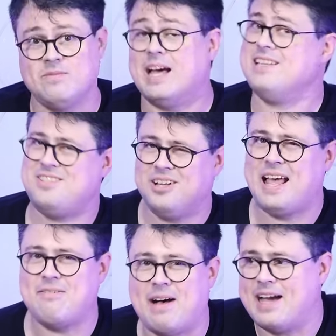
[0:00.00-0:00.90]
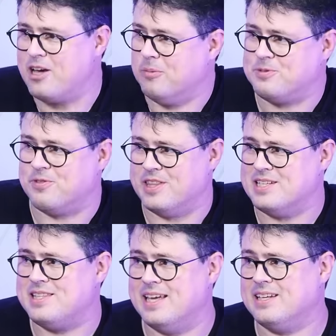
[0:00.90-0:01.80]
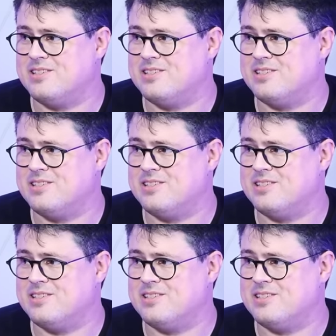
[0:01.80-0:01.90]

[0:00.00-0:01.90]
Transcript: I still have high hopes for this thing,